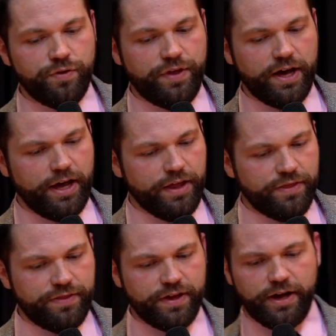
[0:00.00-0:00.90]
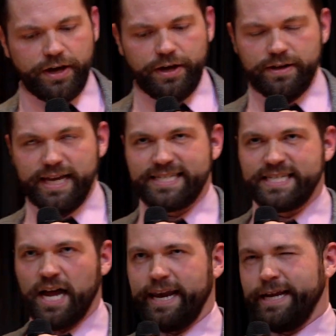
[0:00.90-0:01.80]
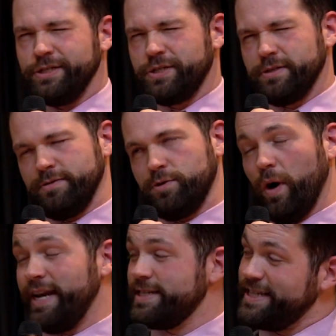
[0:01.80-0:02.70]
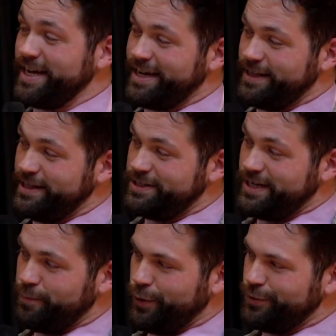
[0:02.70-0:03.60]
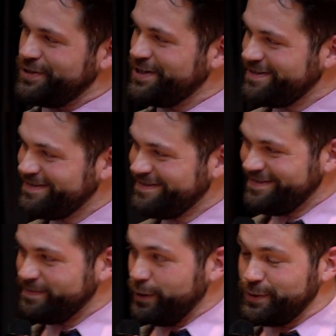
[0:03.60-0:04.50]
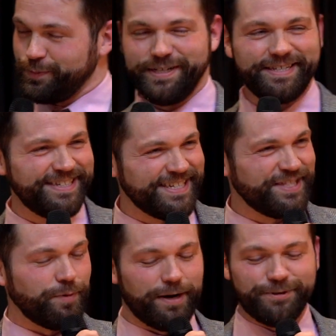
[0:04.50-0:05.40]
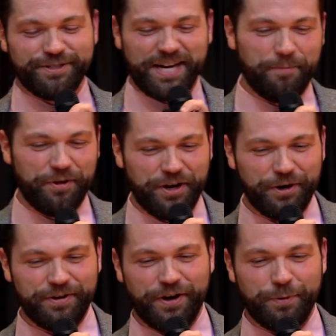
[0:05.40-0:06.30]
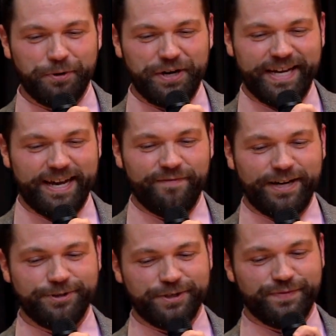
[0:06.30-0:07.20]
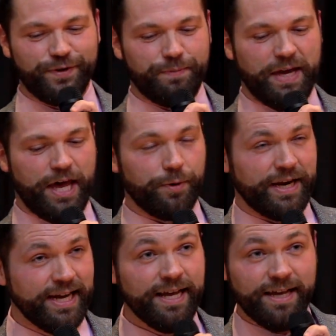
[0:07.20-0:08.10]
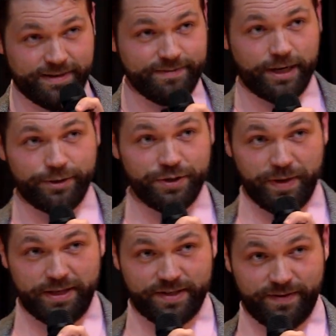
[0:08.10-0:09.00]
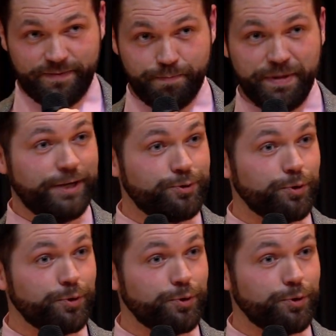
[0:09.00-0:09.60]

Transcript: the the it's not as quite as thick, at least in most most places, as the Brahms. There's a couple that are that are pretty adventurous for the piano, and Dr. Smith is a big